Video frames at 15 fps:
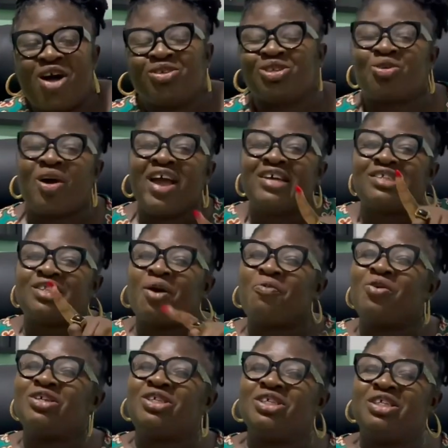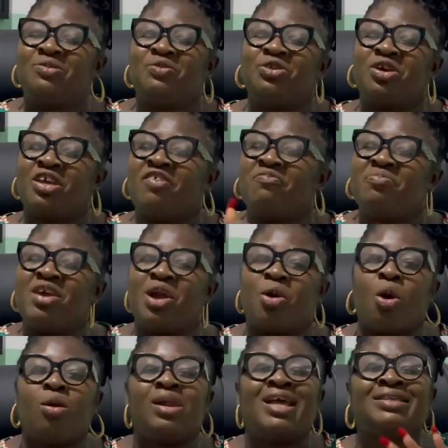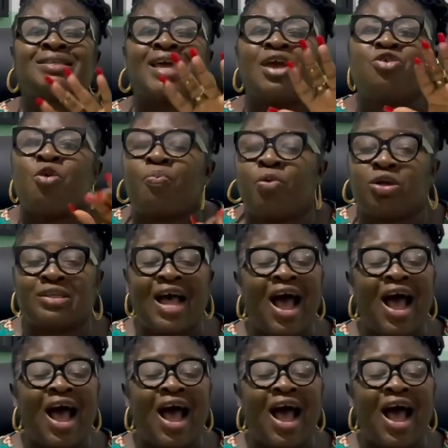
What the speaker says: So hey, stop watching this video, give me a call, let's get your plot.